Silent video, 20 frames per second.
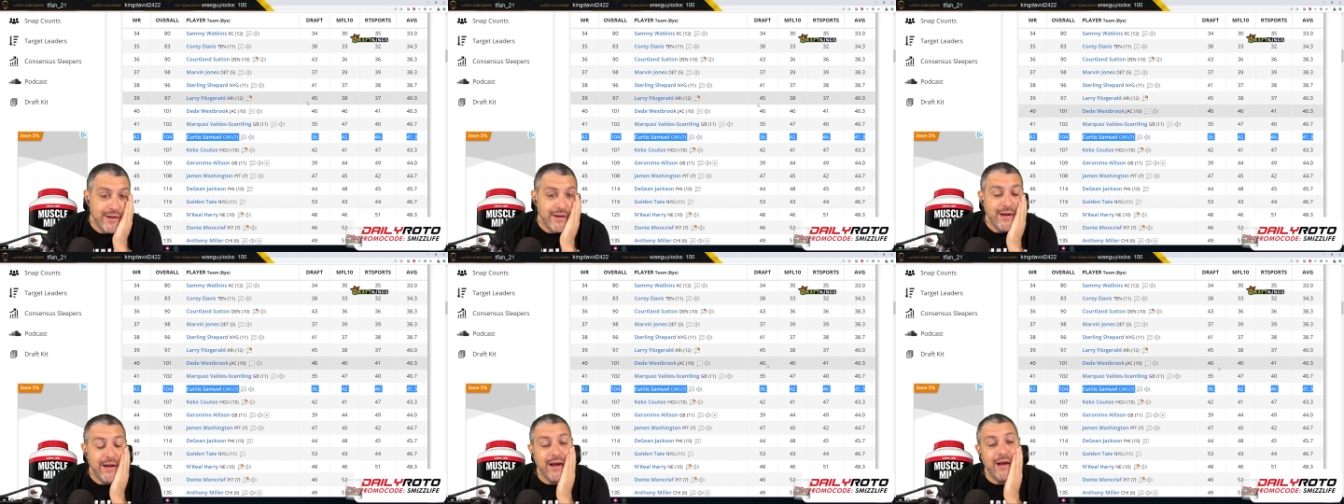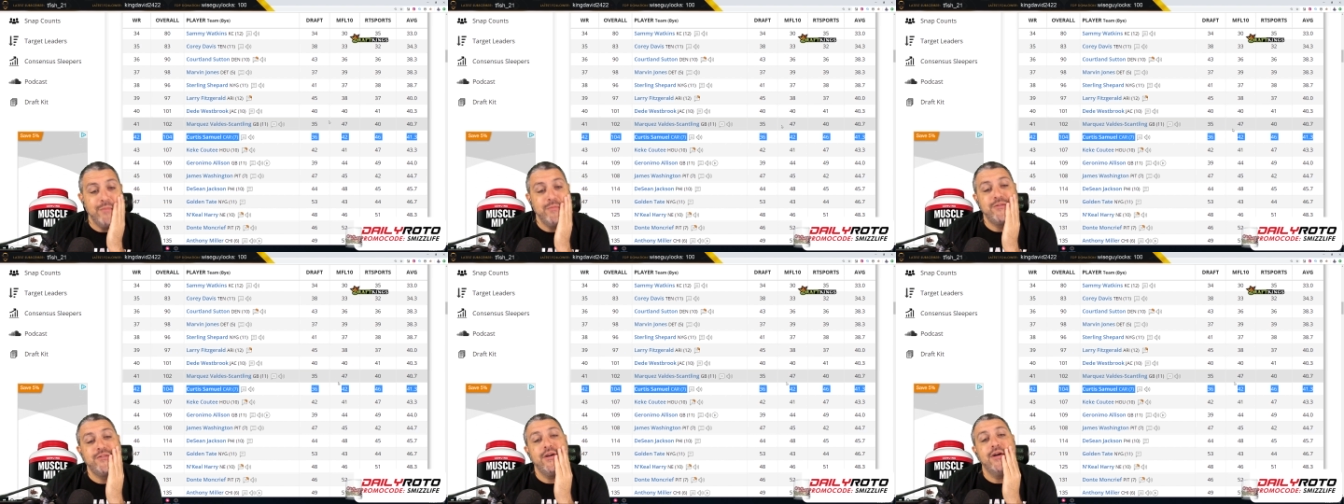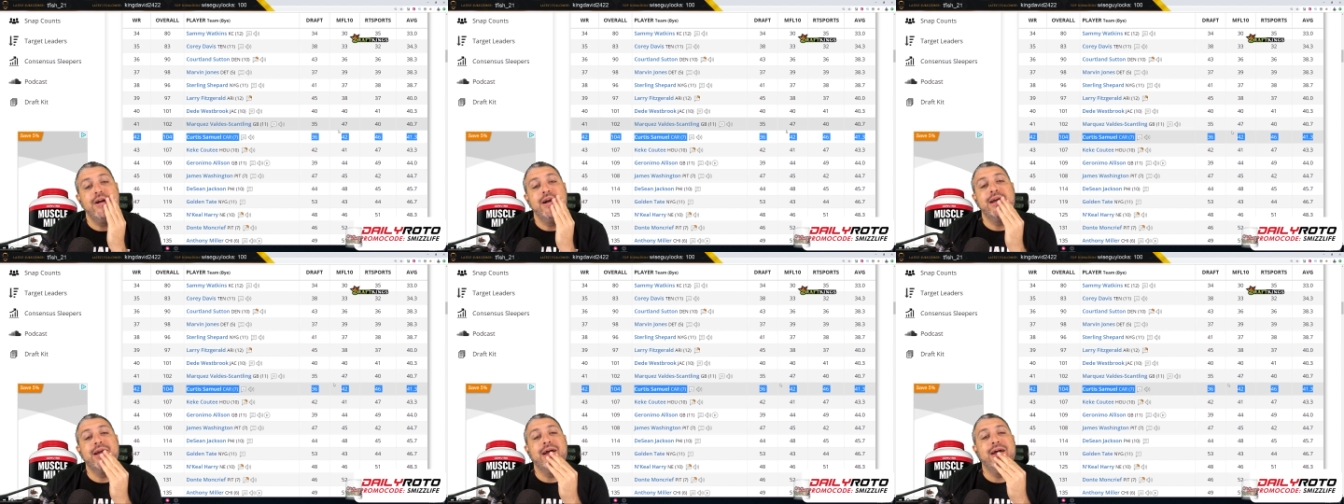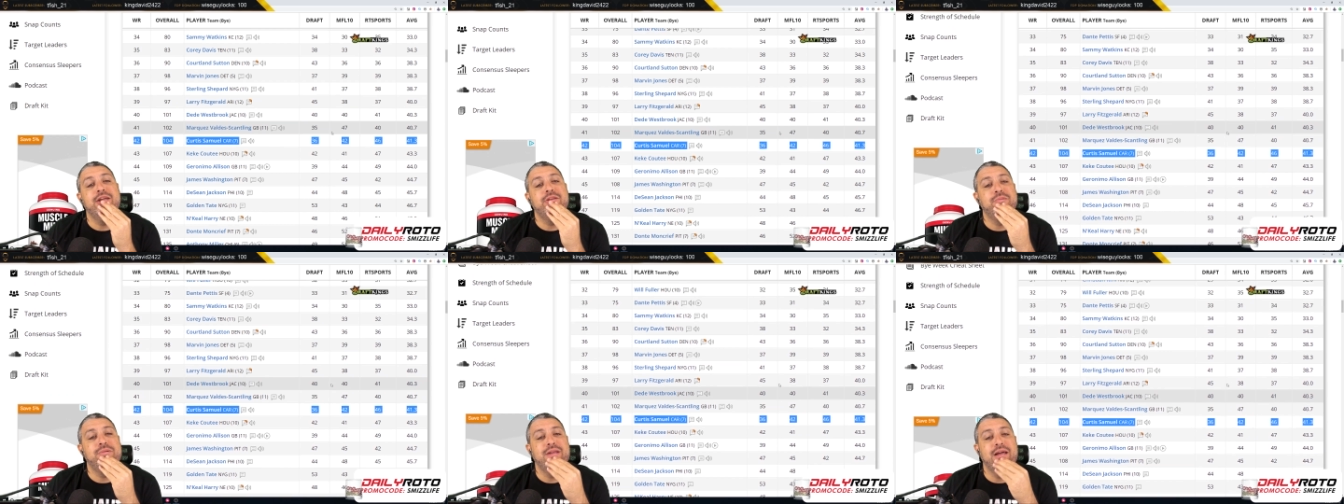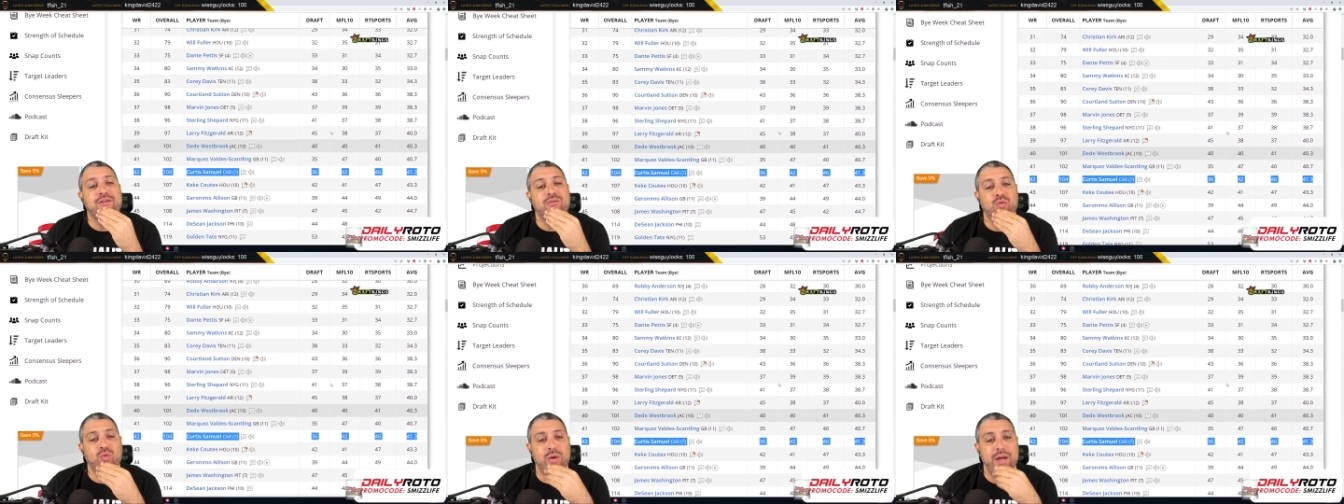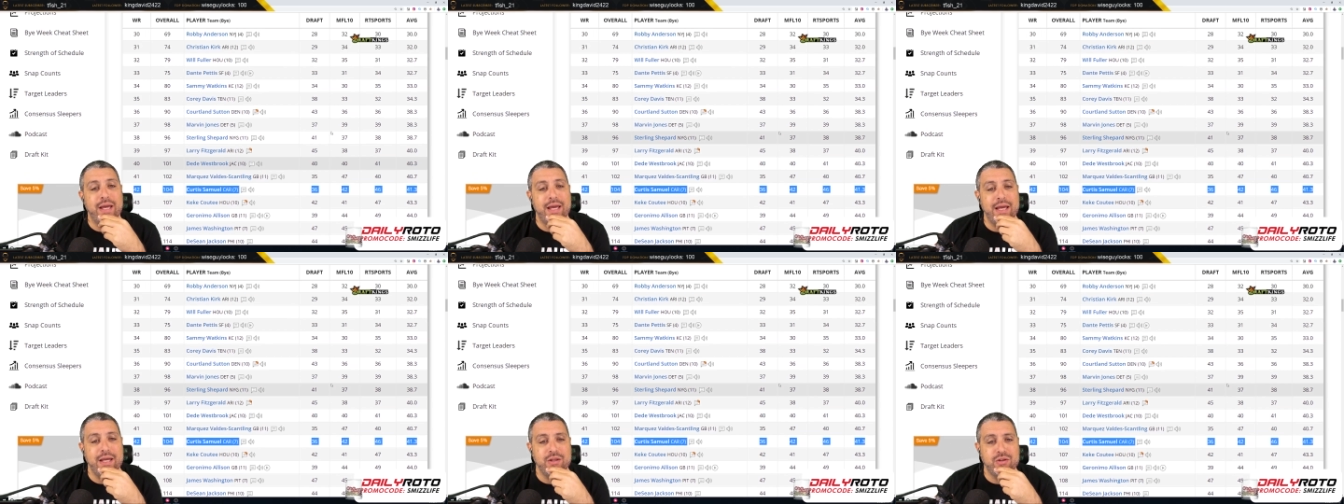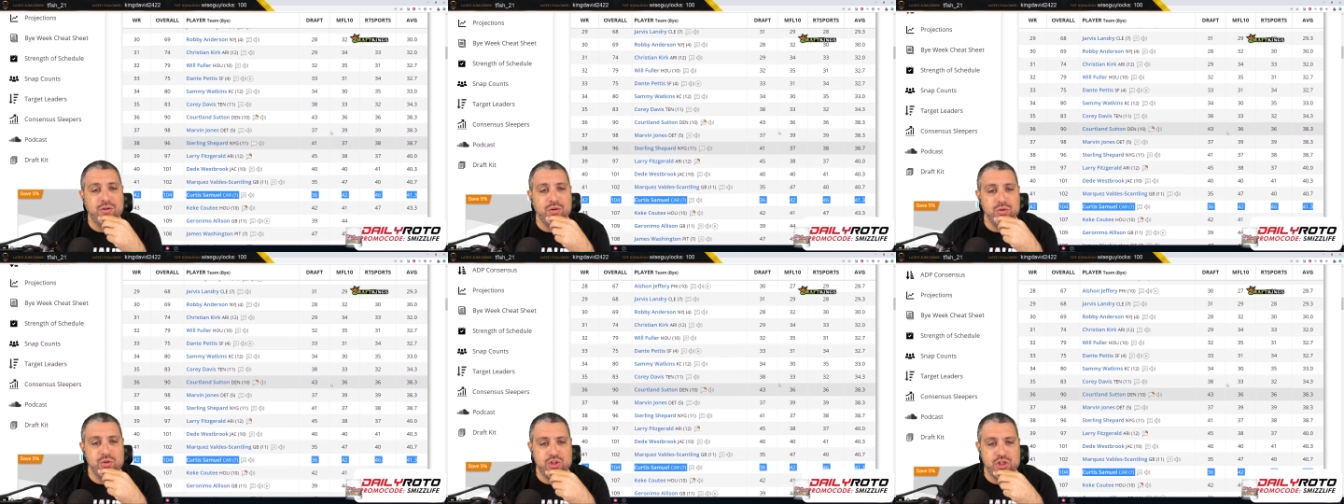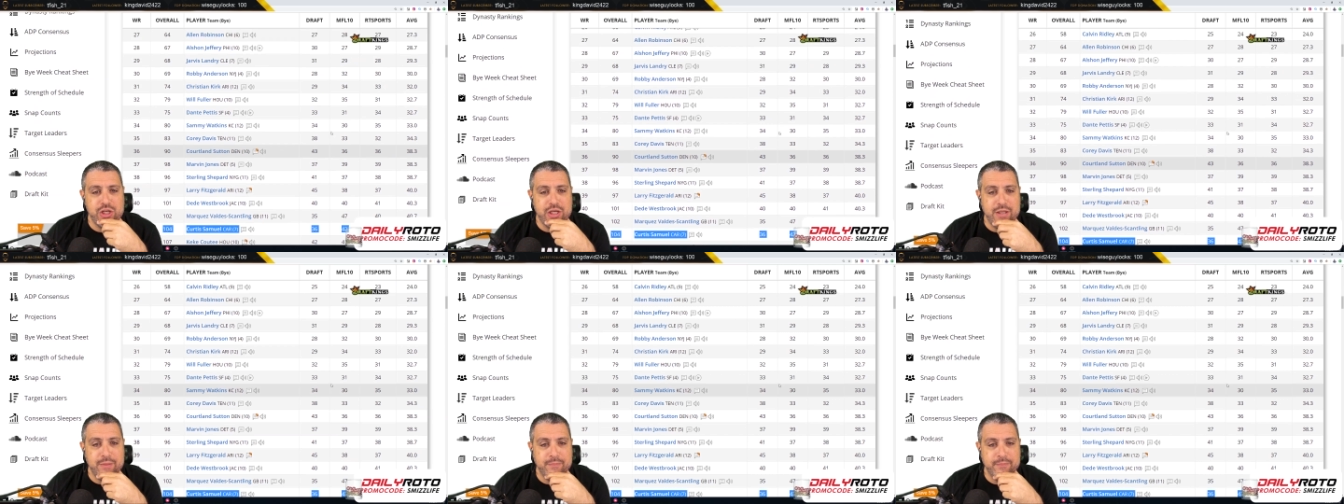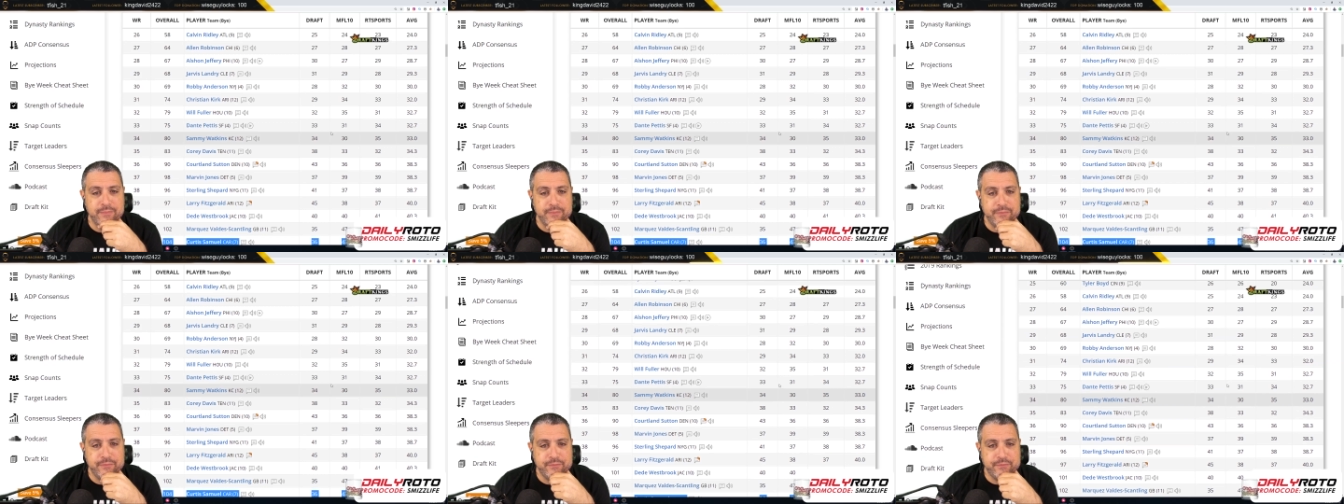I'm sorry, guys, but that's way too cheap